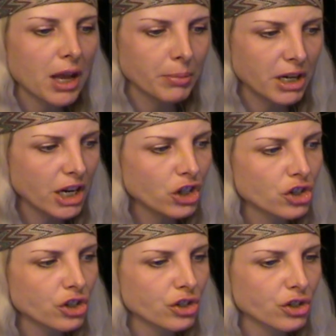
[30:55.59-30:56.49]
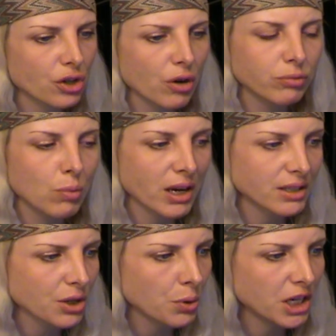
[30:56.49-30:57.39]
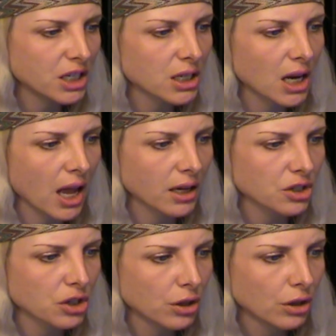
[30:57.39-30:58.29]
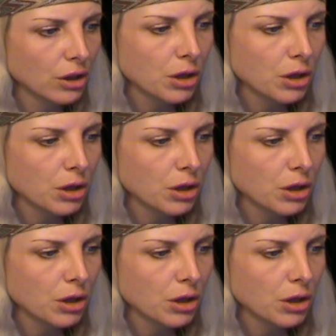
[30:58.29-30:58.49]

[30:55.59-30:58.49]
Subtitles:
emanations of one's own intellect,